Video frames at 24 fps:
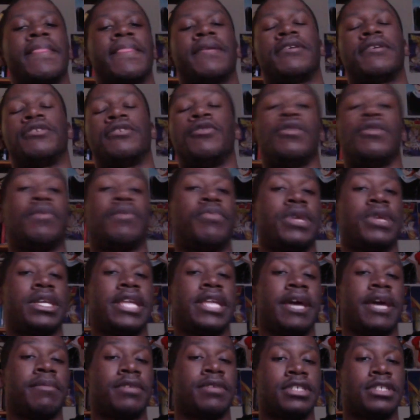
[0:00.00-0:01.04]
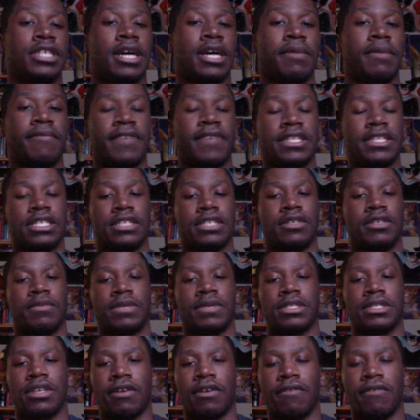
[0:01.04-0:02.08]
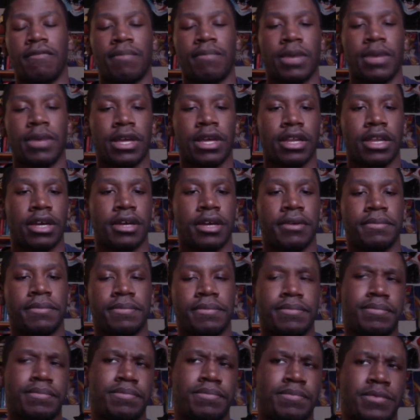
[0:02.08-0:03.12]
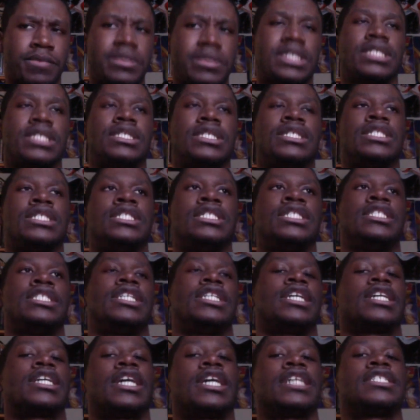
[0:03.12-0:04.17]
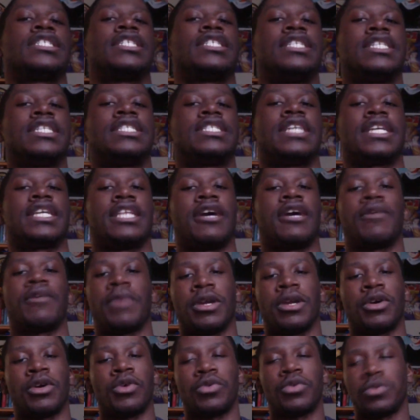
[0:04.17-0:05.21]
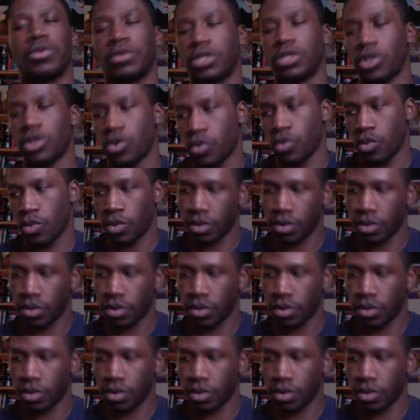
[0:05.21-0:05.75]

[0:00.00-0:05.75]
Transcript: They're doing a pretty damn good job, if I say so myself. But uh, Akaza did take down Rengoku, so